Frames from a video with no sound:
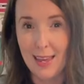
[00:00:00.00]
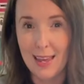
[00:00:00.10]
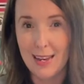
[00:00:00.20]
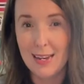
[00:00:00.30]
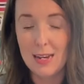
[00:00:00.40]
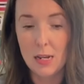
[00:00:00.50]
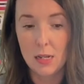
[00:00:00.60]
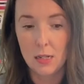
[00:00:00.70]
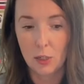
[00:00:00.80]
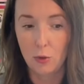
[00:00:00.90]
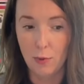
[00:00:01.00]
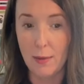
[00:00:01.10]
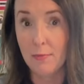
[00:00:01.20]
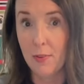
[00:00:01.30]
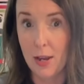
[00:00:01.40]
thin
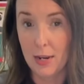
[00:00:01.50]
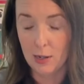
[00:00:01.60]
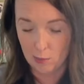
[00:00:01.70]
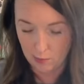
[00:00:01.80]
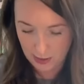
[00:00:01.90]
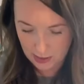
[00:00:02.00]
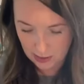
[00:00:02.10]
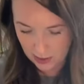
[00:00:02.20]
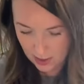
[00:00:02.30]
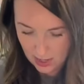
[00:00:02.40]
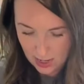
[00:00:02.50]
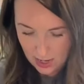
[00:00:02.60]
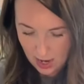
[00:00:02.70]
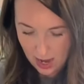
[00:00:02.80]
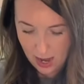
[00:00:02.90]
grapevine wreath
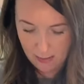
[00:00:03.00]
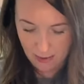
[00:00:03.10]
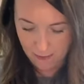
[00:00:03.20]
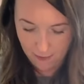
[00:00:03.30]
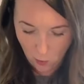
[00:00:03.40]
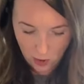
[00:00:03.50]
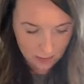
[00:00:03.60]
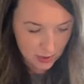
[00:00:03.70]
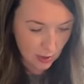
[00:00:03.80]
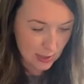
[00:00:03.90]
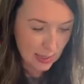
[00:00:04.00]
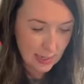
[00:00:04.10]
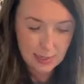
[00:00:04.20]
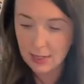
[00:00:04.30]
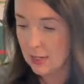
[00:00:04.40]
form, so it's
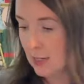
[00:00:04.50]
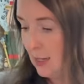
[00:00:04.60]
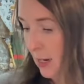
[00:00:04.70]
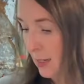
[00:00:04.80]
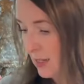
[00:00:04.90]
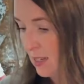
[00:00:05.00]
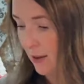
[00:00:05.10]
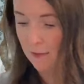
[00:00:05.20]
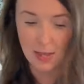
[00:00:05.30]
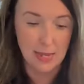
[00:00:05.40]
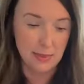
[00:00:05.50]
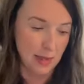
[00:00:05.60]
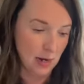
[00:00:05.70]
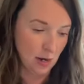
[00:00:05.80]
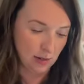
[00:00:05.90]
easy to stick stuff in
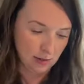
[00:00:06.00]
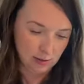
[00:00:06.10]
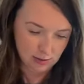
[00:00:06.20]
there.